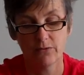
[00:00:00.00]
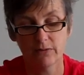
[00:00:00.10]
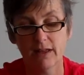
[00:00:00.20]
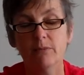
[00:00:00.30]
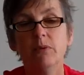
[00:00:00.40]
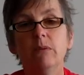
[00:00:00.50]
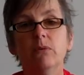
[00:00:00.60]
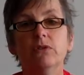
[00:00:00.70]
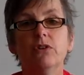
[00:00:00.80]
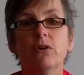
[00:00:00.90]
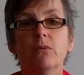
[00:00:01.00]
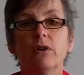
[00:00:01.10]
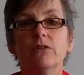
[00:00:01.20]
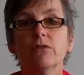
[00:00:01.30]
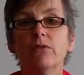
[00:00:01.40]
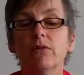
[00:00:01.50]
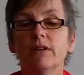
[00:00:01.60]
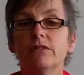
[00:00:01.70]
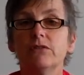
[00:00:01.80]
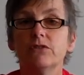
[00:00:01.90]
let people know what you're
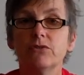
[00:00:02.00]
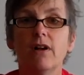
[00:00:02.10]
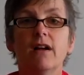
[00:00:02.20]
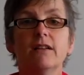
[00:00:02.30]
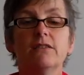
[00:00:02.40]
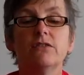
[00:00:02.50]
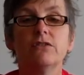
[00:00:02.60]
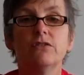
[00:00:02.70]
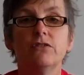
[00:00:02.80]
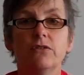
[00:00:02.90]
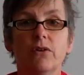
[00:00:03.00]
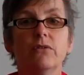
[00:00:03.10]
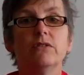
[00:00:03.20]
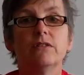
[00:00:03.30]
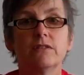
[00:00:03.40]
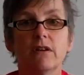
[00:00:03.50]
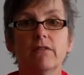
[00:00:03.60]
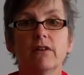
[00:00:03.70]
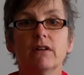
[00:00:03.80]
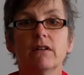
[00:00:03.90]
going to try to go
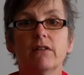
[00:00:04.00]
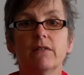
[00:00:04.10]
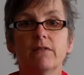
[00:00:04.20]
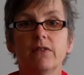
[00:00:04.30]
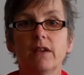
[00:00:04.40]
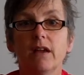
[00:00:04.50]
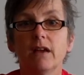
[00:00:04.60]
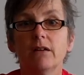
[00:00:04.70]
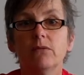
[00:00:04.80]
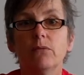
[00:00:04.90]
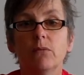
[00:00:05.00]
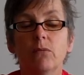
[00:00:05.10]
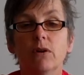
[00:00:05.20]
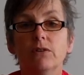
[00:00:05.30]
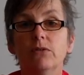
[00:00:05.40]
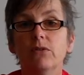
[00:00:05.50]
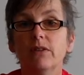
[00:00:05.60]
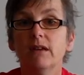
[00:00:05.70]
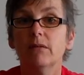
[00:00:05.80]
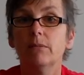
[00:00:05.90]
discover and what you
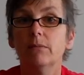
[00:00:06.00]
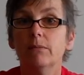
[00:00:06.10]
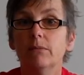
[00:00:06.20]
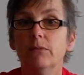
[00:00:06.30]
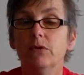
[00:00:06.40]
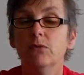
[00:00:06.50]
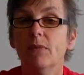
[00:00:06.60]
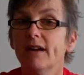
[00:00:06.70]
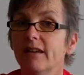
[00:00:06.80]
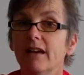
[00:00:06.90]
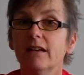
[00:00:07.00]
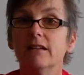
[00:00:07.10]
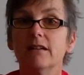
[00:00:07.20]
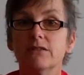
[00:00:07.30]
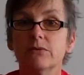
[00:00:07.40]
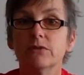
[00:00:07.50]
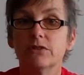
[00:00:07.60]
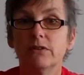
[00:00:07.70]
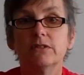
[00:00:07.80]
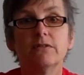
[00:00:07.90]
think you might get as a
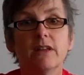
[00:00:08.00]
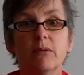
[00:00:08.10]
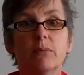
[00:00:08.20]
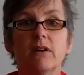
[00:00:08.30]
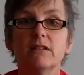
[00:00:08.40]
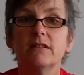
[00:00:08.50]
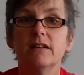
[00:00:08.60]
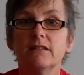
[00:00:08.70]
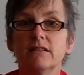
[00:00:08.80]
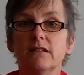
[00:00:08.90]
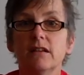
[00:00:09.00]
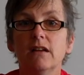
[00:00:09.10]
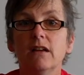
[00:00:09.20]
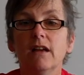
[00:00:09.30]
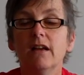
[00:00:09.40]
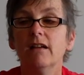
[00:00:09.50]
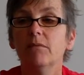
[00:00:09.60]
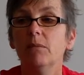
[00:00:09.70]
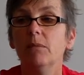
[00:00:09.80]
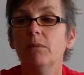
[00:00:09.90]
result of that process. And
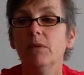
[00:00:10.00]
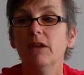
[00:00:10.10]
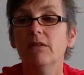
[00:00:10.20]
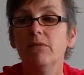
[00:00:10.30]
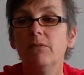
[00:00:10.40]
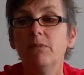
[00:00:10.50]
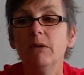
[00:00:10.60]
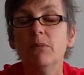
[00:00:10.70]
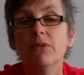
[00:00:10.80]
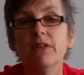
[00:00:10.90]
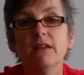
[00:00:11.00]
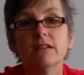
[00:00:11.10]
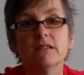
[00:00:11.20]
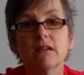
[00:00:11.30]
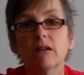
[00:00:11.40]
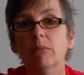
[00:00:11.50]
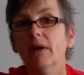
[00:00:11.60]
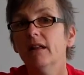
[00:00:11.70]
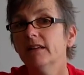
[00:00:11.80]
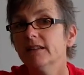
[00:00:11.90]
if people think it's a
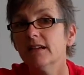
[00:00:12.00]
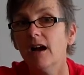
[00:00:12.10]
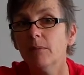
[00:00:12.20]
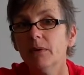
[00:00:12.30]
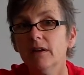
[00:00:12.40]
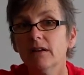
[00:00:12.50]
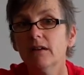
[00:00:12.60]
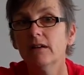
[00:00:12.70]
compelling topic,